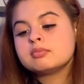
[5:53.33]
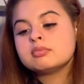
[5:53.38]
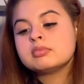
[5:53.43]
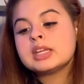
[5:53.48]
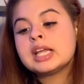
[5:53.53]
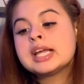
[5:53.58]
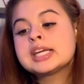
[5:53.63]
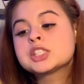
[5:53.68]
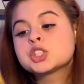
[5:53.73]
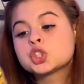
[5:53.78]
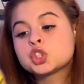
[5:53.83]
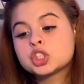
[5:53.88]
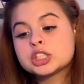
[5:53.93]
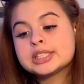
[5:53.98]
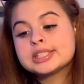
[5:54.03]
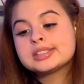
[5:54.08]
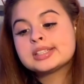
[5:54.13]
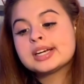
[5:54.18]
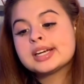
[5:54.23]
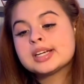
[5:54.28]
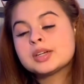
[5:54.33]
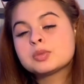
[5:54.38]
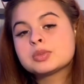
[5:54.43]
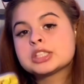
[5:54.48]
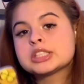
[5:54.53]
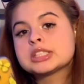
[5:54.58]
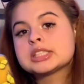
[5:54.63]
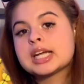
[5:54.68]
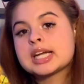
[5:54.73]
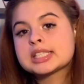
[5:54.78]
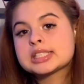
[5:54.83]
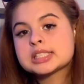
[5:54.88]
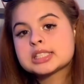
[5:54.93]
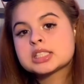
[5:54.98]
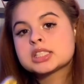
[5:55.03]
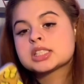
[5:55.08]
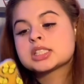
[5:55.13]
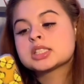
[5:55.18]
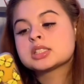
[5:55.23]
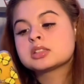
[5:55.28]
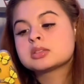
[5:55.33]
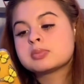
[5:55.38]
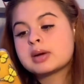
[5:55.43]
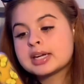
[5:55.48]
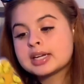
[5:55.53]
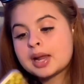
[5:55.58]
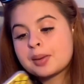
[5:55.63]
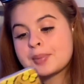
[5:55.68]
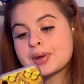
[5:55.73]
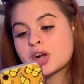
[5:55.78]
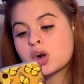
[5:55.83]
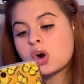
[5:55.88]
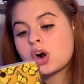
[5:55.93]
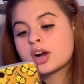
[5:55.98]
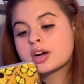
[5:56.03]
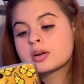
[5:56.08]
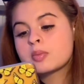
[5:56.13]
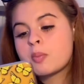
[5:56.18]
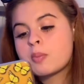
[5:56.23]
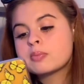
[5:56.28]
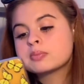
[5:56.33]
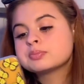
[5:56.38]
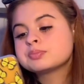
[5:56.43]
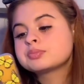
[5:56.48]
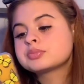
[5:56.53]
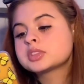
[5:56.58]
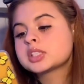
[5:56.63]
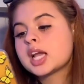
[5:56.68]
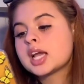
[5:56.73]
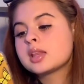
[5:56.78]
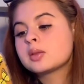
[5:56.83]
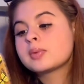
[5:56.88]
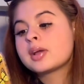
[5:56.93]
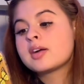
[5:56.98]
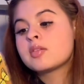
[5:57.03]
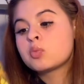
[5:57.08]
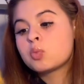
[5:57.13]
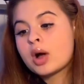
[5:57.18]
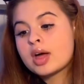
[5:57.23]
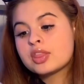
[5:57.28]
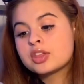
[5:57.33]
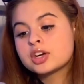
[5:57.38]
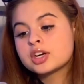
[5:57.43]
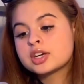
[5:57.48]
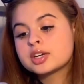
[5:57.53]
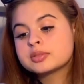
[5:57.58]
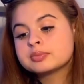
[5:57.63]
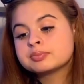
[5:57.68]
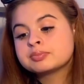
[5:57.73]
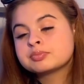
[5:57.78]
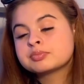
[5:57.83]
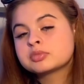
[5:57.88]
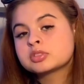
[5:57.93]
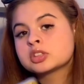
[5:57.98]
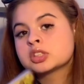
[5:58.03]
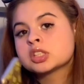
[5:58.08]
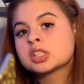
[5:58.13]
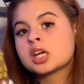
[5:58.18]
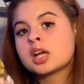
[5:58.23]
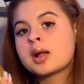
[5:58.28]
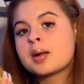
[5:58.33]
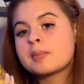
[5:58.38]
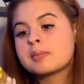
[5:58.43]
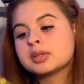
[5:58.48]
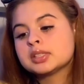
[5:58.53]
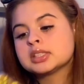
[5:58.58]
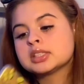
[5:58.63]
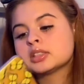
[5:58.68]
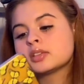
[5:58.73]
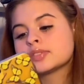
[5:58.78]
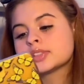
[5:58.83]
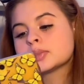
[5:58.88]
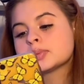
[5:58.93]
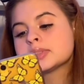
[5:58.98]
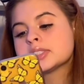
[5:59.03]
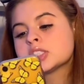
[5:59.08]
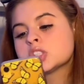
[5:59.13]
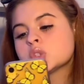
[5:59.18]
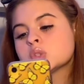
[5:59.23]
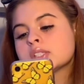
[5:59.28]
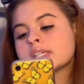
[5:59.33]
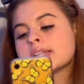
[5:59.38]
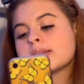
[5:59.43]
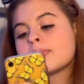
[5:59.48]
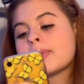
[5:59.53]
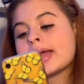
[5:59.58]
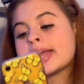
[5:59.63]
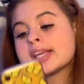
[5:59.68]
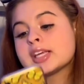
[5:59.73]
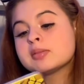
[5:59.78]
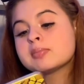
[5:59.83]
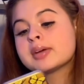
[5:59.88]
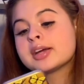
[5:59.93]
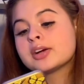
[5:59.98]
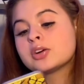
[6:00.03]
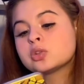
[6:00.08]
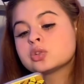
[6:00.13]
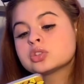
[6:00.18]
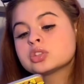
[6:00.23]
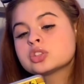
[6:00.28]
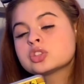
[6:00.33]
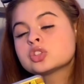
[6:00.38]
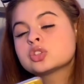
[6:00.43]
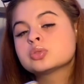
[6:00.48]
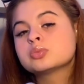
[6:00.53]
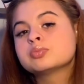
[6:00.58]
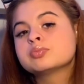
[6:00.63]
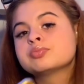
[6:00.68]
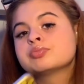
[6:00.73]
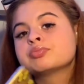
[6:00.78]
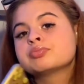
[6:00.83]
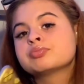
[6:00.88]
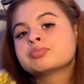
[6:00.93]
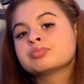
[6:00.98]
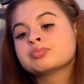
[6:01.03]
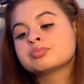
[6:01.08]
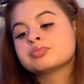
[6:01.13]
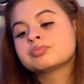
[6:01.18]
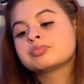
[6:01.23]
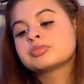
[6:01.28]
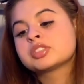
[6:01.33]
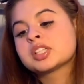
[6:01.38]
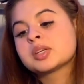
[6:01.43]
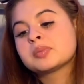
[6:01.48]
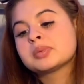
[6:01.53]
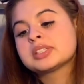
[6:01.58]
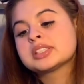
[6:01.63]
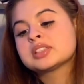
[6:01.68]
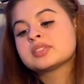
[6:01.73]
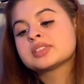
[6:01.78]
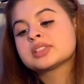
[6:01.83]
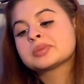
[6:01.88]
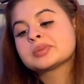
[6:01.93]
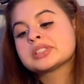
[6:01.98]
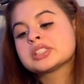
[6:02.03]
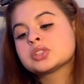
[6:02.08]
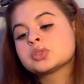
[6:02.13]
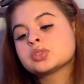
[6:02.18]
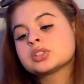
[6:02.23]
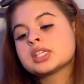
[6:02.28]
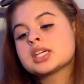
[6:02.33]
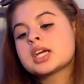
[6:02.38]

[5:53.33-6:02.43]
is Greenlight, which that's my debit card. And then we have Weather, pretty self-explanatory. And then my emails, pretty self-explanatory.